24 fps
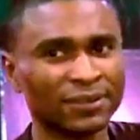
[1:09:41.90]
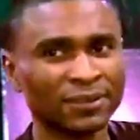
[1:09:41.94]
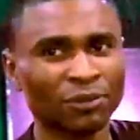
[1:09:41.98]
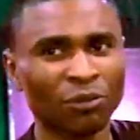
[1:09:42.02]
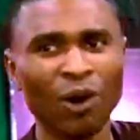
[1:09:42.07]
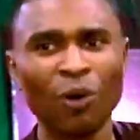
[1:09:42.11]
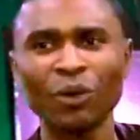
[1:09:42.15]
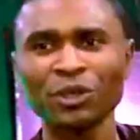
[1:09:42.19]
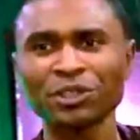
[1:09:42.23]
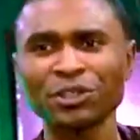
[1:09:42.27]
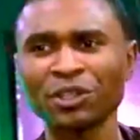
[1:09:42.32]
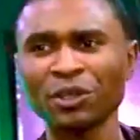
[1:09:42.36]

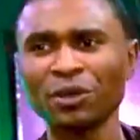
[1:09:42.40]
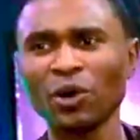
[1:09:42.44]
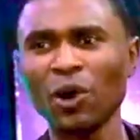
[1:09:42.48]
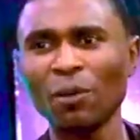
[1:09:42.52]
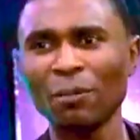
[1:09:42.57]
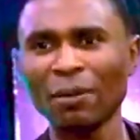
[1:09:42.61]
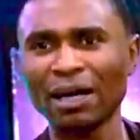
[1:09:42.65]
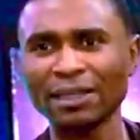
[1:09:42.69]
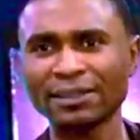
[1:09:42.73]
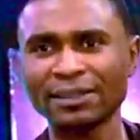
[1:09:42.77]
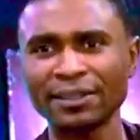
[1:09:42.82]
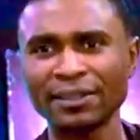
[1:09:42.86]
What was the
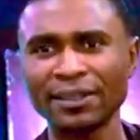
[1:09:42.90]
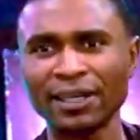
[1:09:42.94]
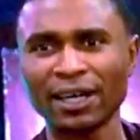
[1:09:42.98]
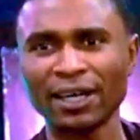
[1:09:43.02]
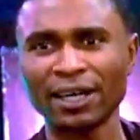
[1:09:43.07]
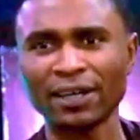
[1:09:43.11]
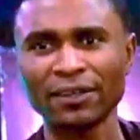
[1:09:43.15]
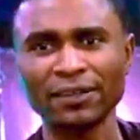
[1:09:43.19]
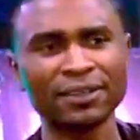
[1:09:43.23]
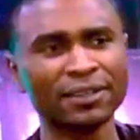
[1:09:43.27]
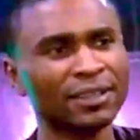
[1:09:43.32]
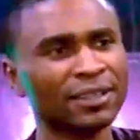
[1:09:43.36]
raw
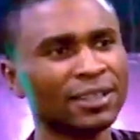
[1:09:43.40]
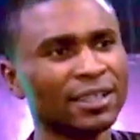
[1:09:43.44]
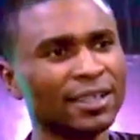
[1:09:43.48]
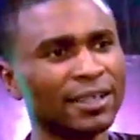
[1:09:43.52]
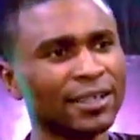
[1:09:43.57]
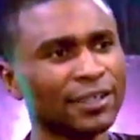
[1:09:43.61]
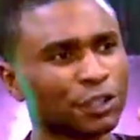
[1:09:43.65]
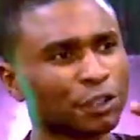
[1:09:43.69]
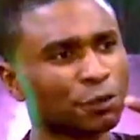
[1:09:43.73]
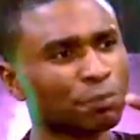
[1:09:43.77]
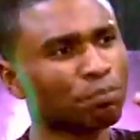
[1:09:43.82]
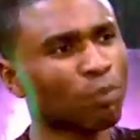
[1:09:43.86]
material?
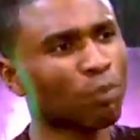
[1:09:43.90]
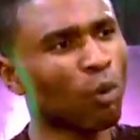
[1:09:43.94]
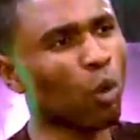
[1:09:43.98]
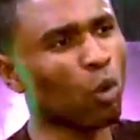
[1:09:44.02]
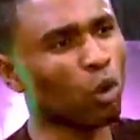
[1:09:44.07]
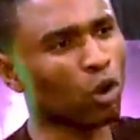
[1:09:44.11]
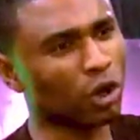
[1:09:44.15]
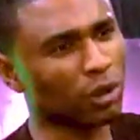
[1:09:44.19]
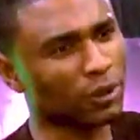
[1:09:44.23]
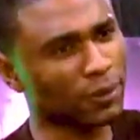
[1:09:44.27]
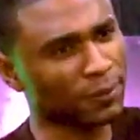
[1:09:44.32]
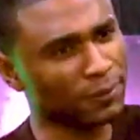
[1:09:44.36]
He
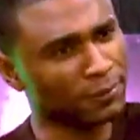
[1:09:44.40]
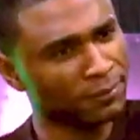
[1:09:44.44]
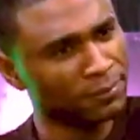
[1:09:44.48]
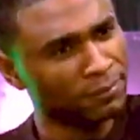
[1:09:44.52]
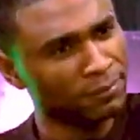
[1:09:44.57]
spoke.